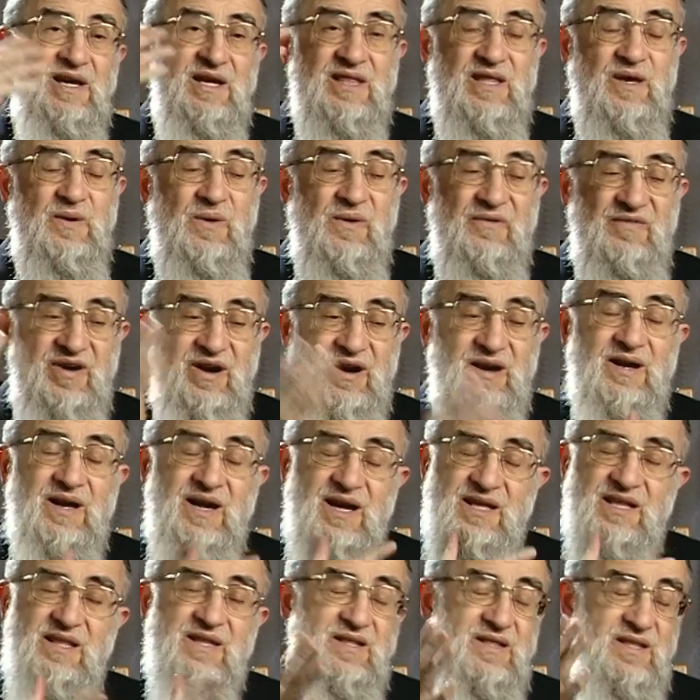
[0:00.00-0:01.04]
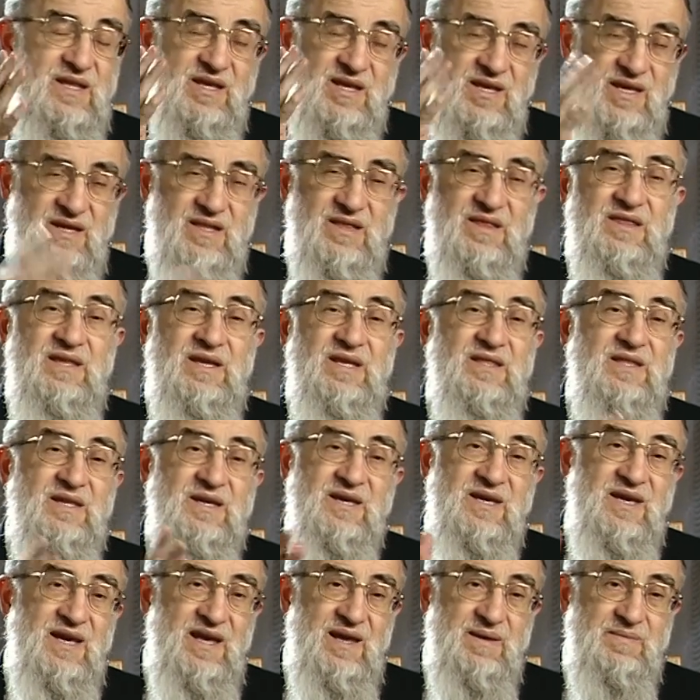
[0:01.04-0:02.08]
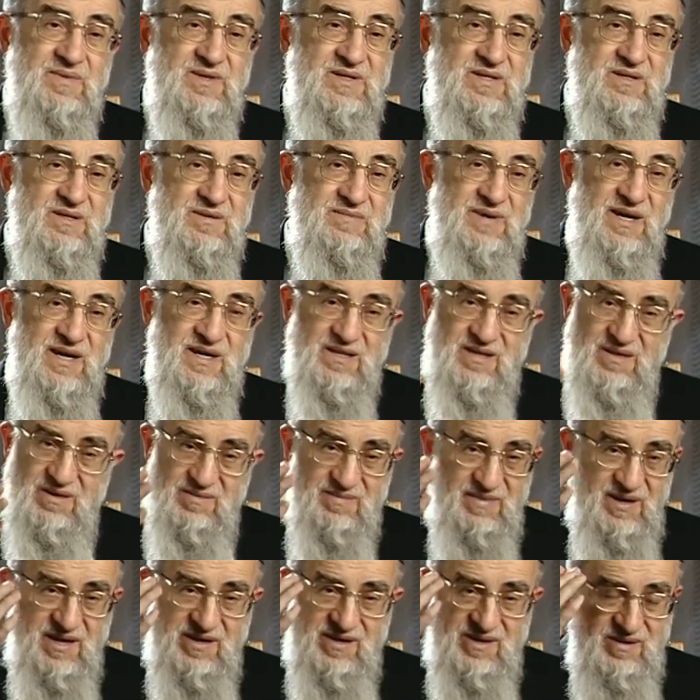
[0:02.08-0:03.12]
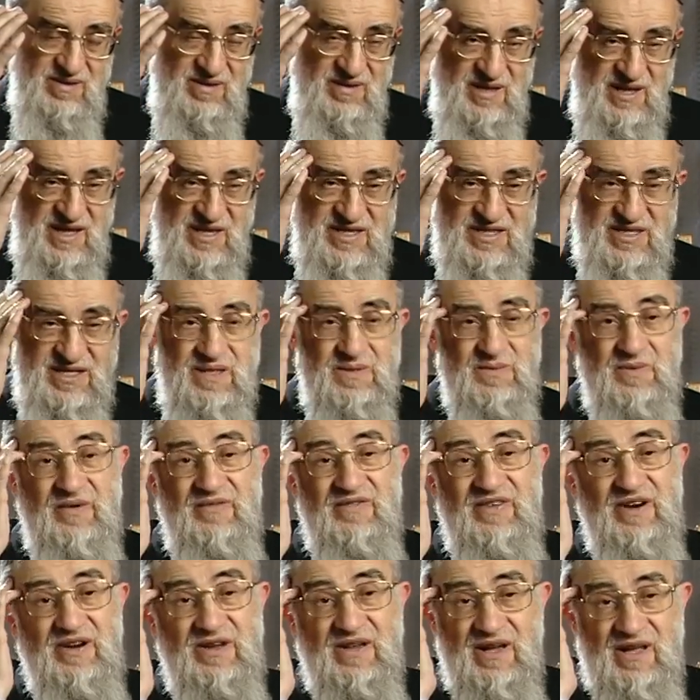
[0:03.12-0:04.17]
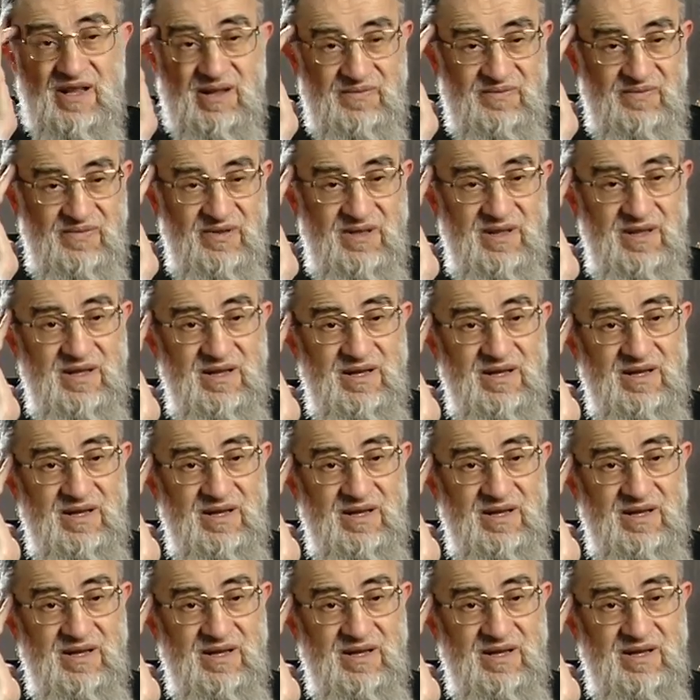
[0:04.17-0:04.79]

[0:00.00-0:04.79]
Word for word: They were very, the Yidden in the camps, to my, to my recollection, were very helpful,